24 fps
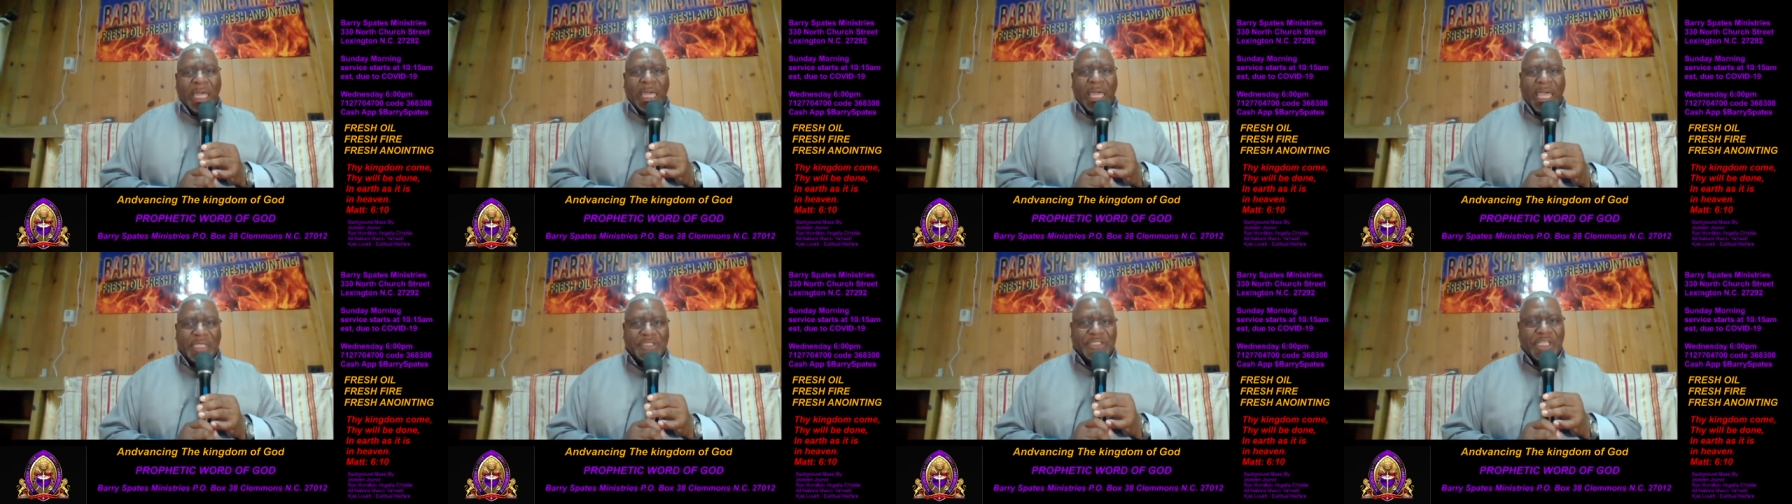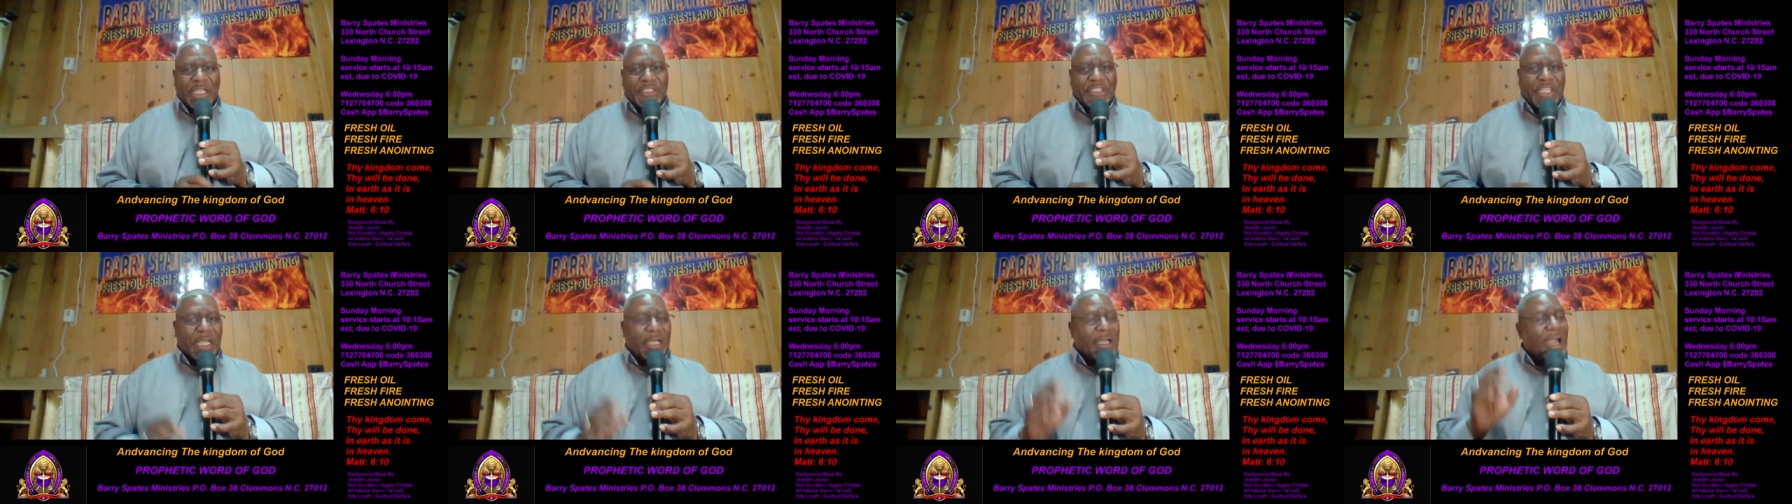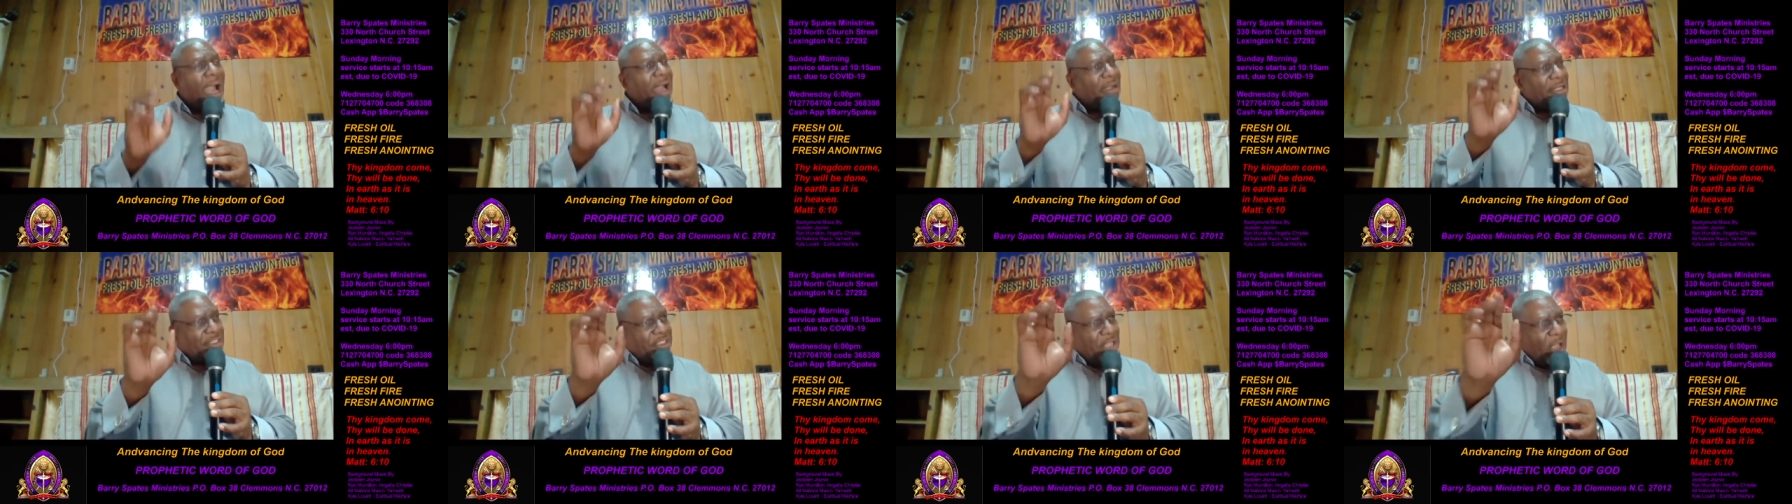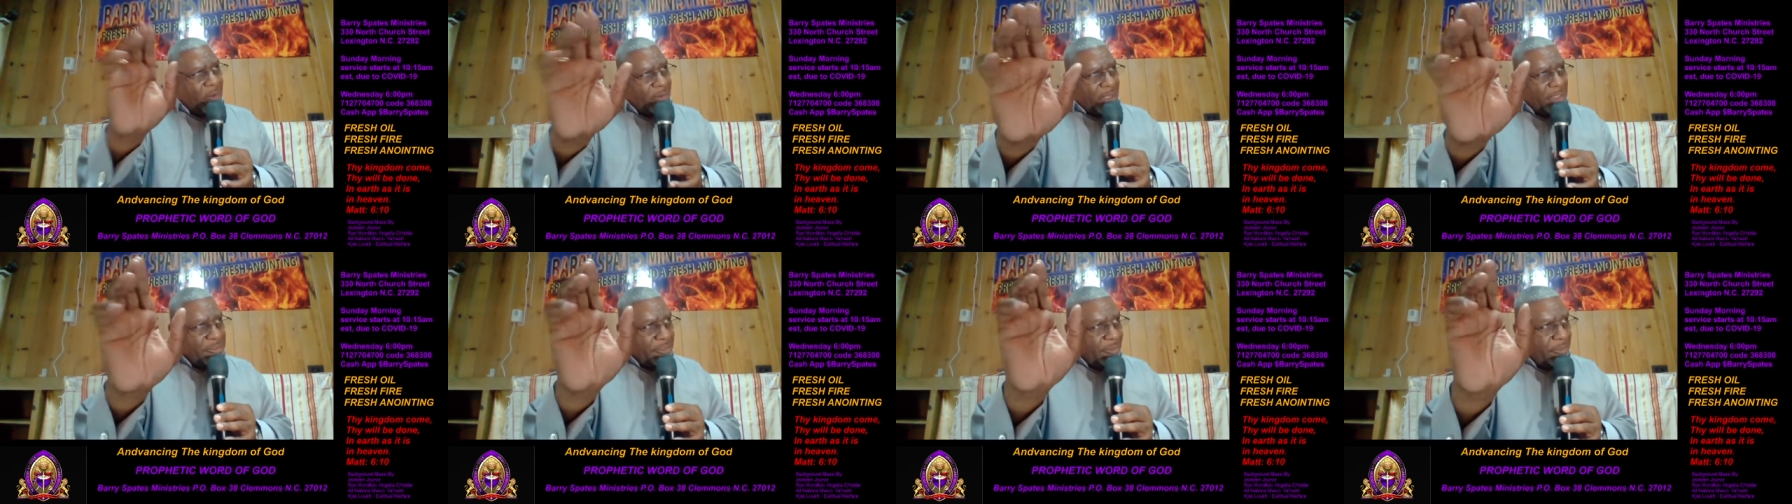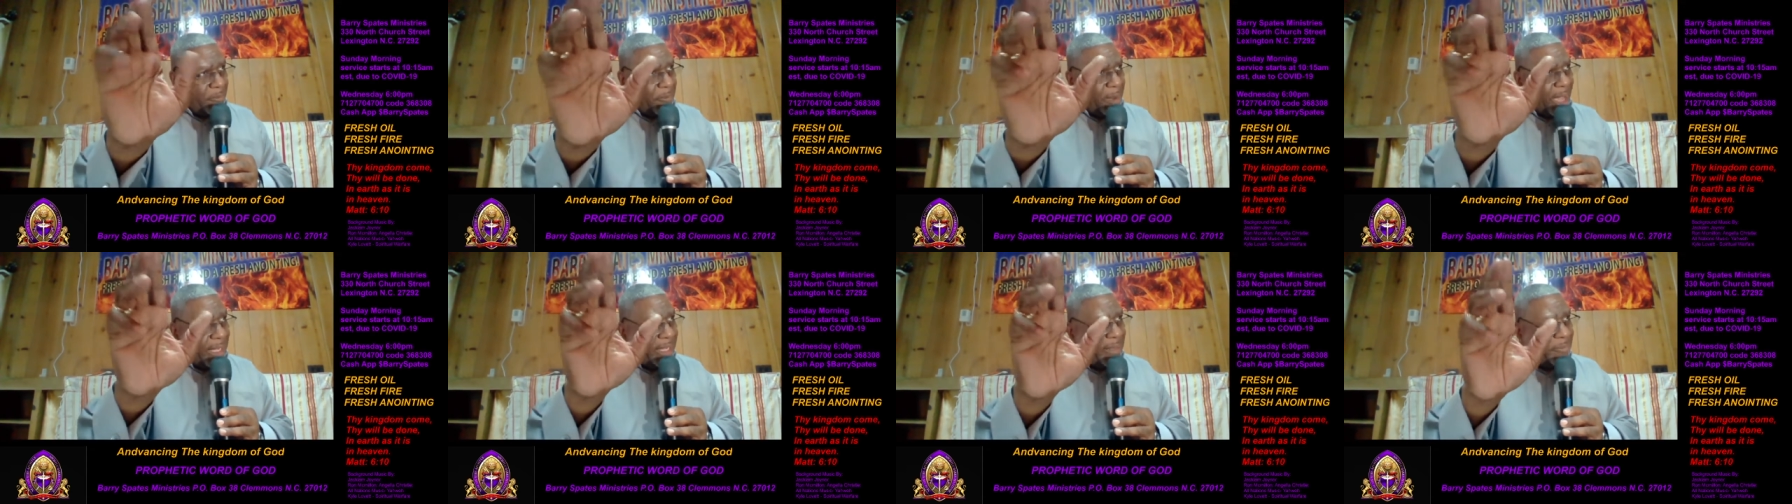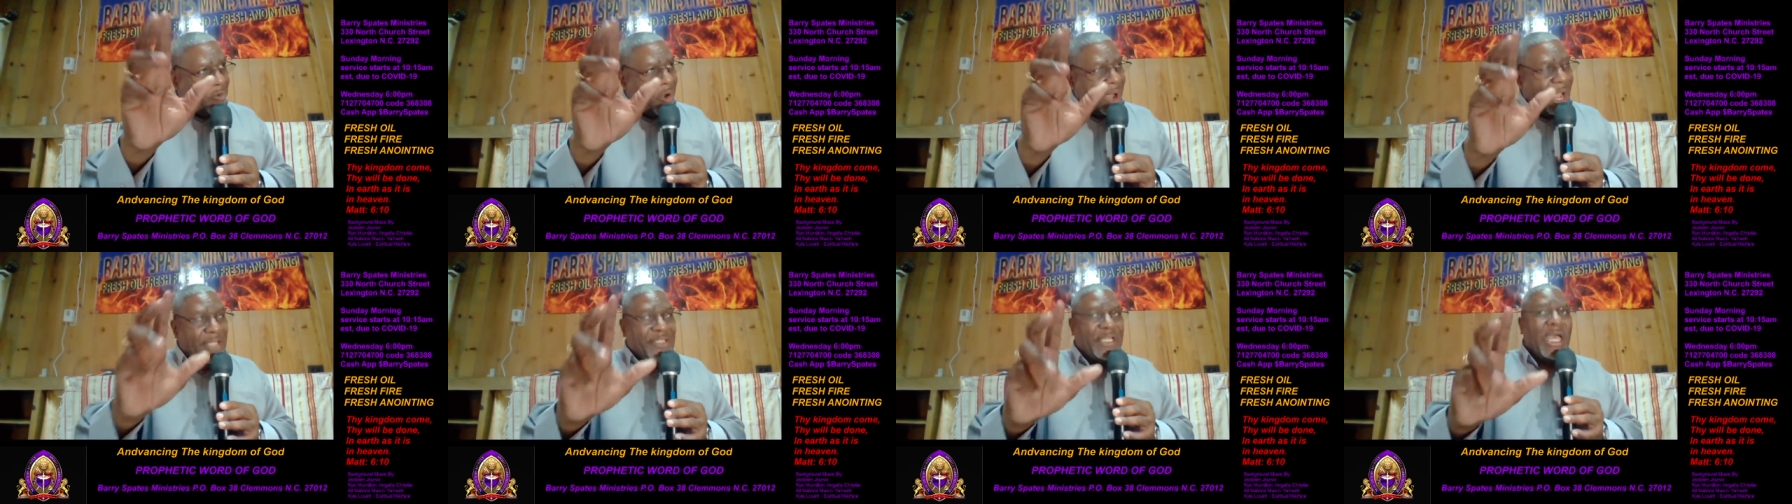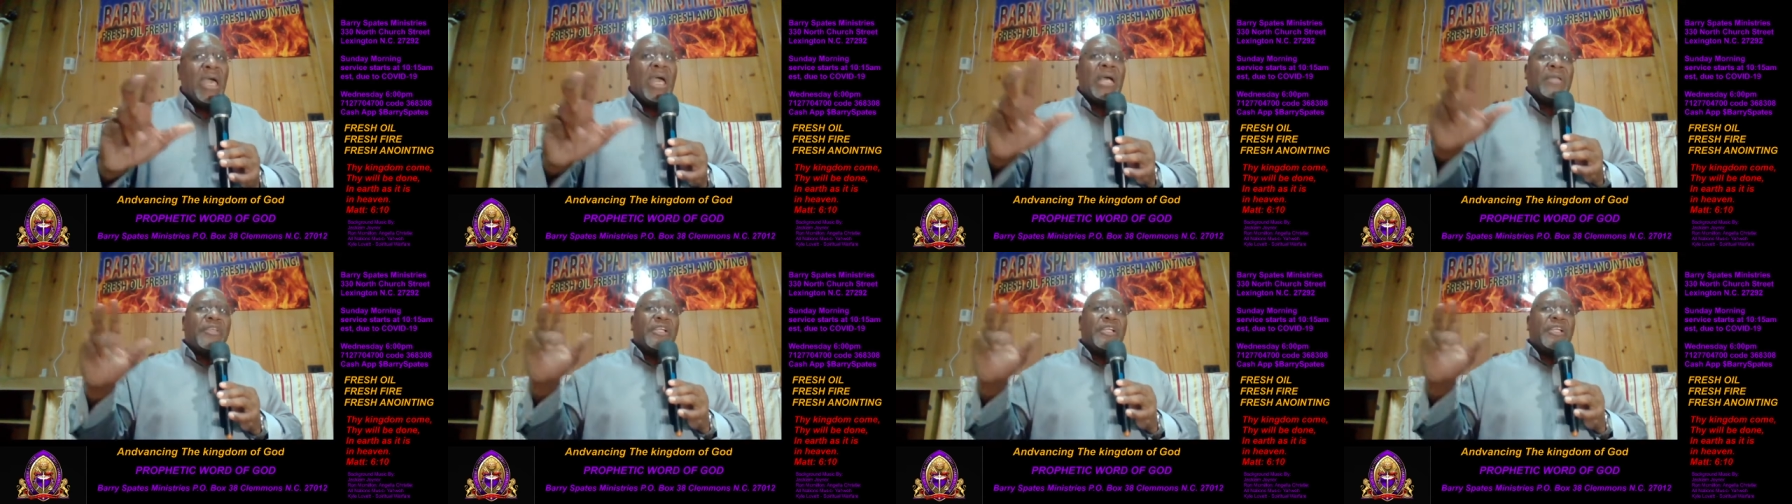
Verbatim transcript: it says, see, God's talking to the body of Christ.